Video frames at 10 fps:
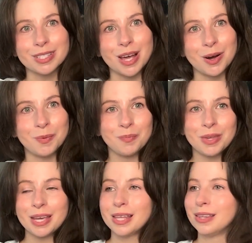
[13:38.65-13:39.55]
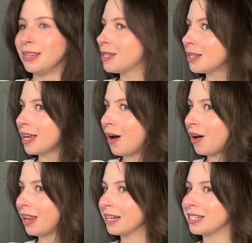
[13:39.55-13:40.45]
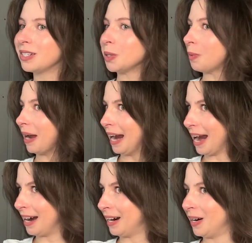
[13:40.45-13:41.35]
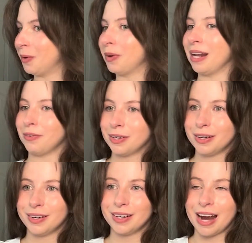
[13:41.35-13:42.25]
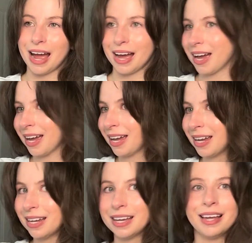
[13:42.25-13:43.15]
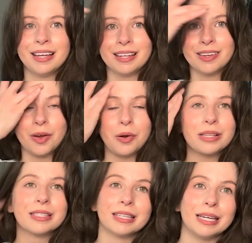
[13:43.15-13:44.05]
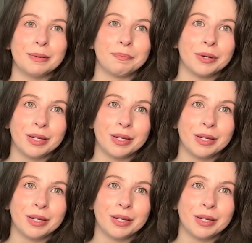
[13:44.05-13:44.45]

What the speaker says: So this is how I like to do my hair whenever I go to sleep.